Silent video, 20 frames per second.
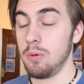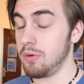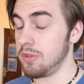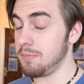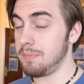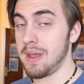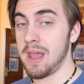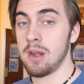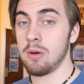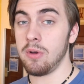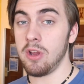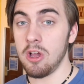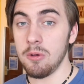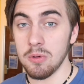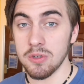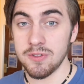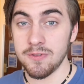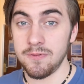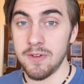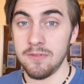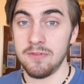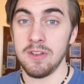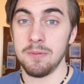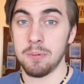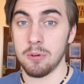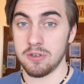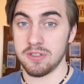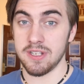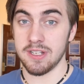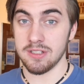with a battery almost
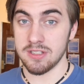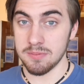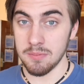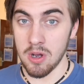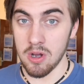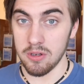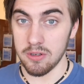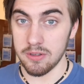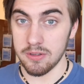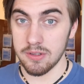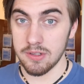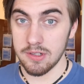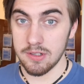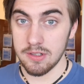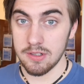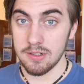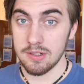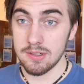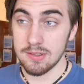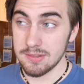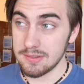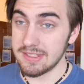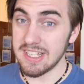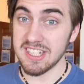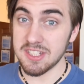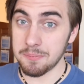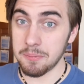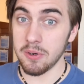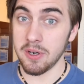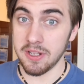50% smaller.
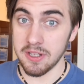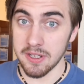That's pretty